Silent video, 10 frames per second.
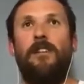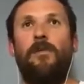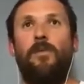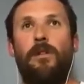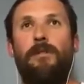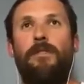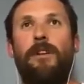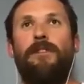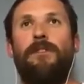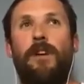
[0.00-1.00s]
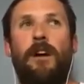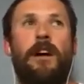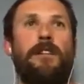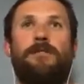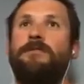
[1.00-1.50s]
what the
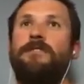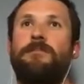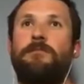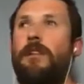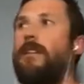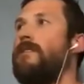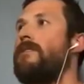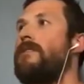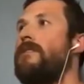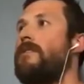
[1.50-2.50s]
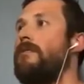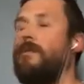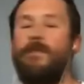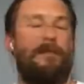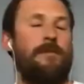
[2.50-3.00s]
fuck is this place?
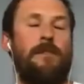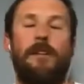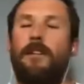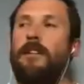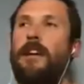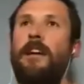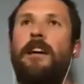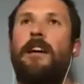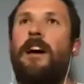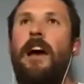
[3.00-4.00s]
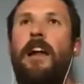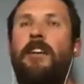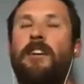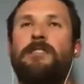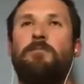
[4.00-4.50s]
What the fuck? Like, and
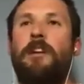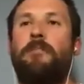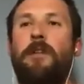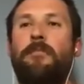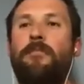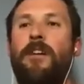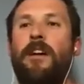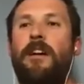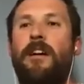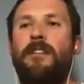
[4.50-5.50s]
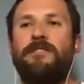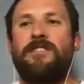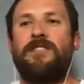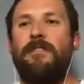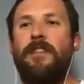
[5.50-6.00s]
I explained to people, I
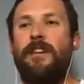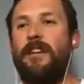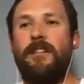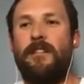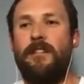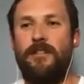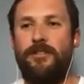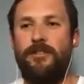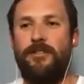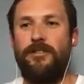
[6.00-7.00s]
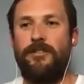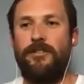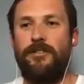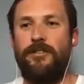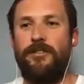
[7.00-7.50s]
was 17. I knew
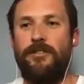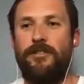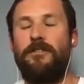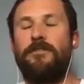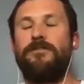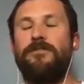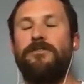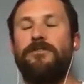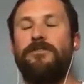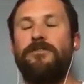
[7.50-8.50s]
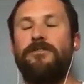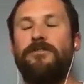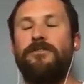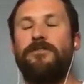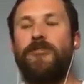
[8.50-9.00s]
shit. I
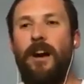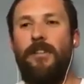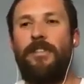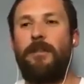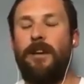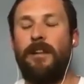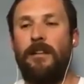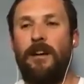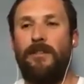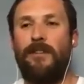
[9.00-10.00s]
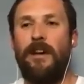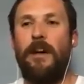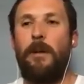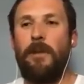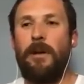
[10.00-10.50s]
knew nothing about life.
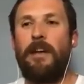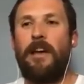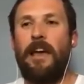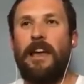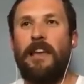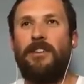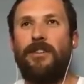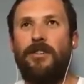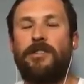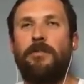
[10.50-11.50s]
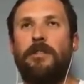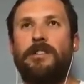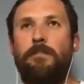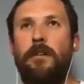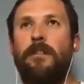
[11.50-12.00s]
But you got to
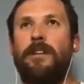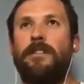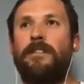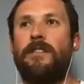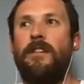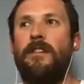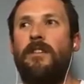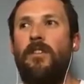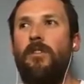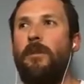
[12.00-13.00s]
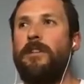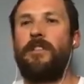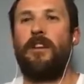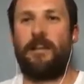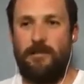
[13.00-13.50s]
experience almost
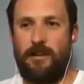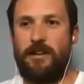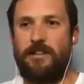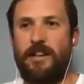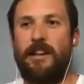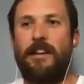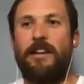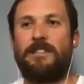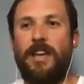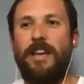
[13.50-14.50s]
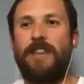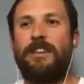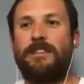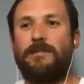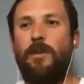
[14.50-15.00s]
like you said, 10
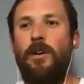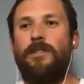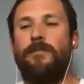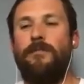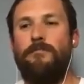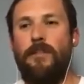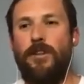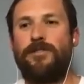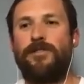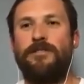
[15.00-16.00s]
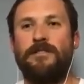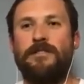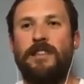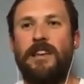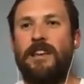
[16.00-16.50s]
years worth of
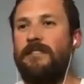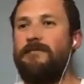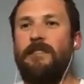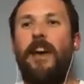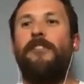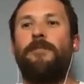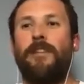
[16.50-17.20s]
emotions in however many